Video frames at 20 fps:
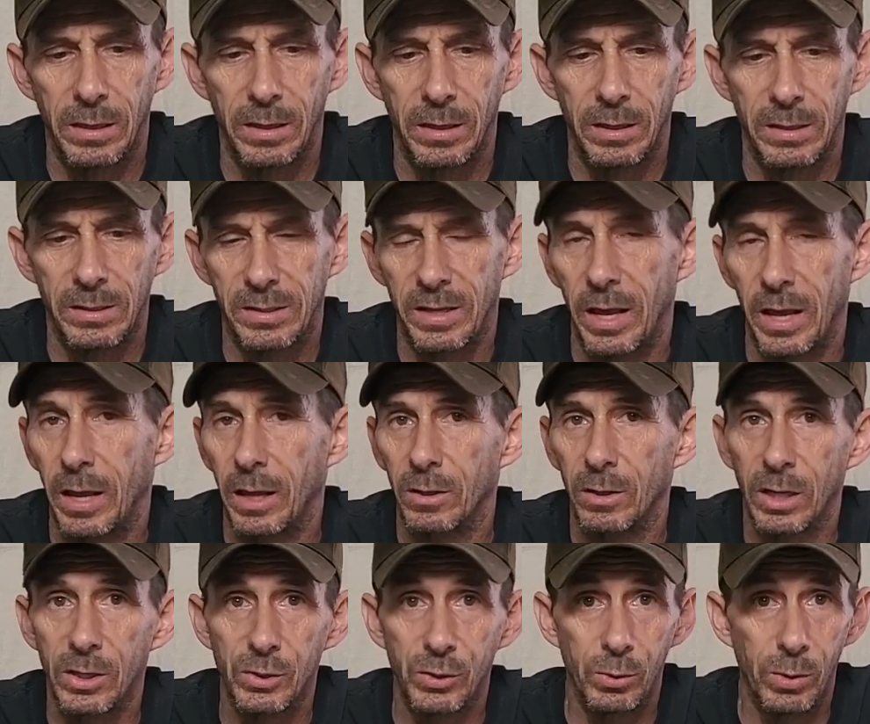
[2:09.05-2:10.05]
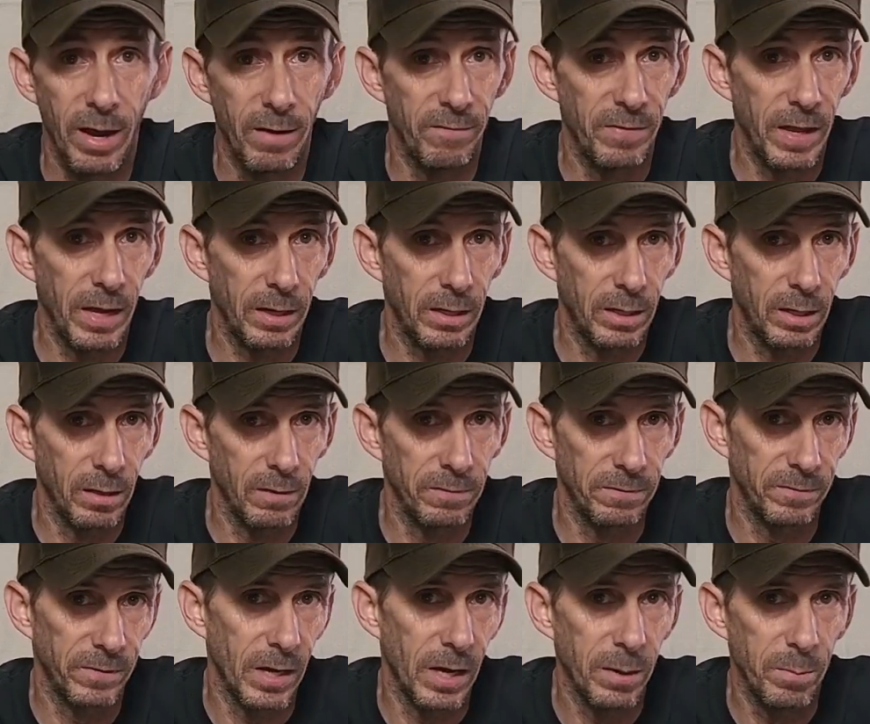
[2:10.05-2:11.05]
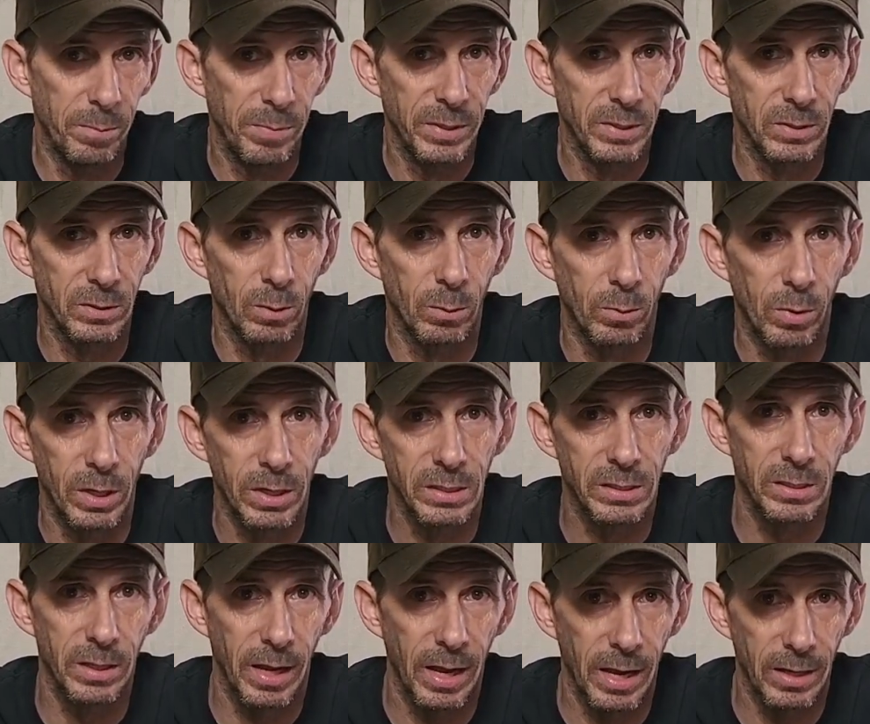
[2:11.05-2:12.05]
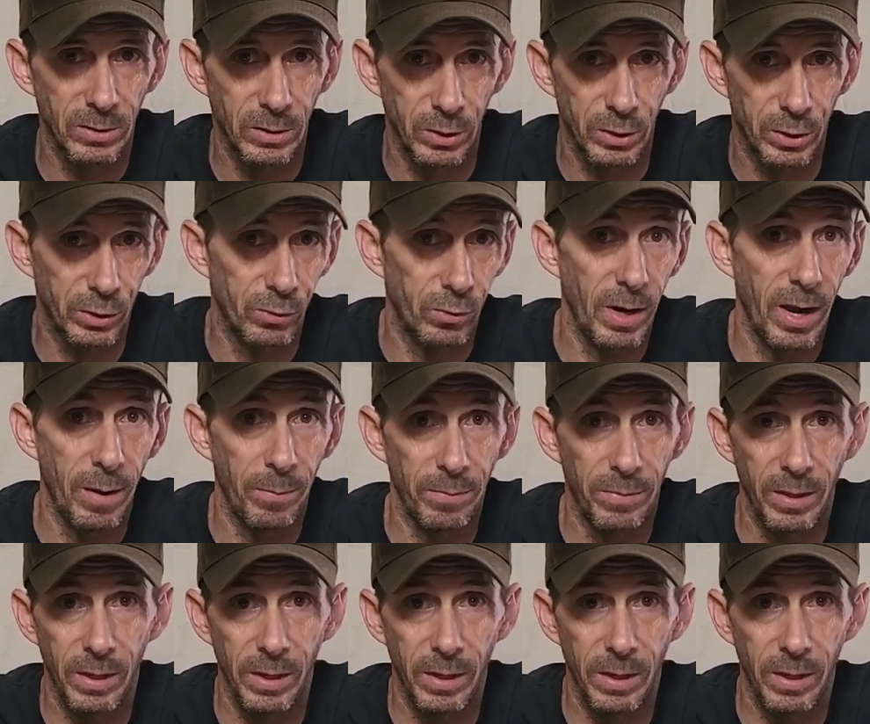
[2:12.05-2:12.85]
is that unless you have that cuff type pistol brace that has a strap